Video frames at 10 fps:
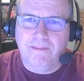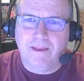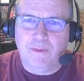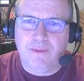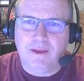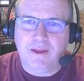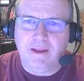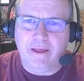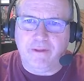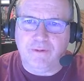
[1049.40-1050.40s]
don't think
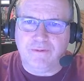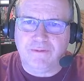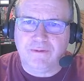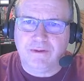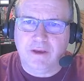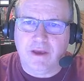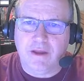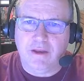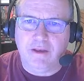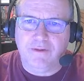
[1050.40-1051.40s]
any others.
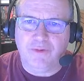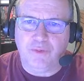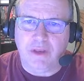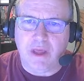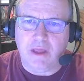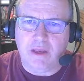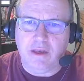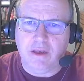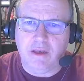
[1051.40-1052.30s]
Guide. So none.